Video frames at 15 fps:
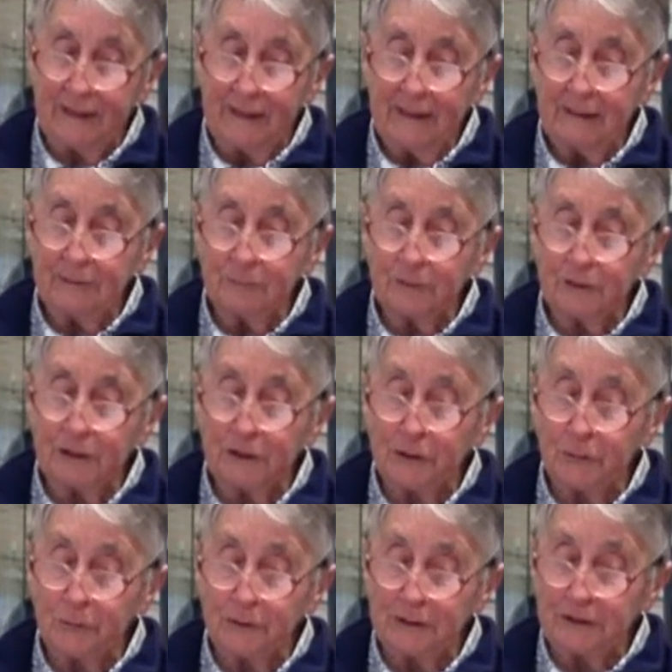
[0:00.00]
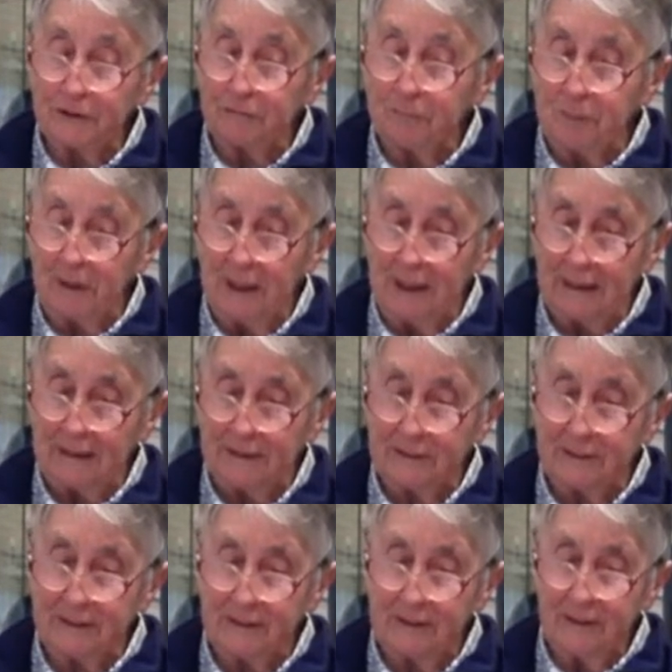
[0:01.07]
and there was a shortage of pilots.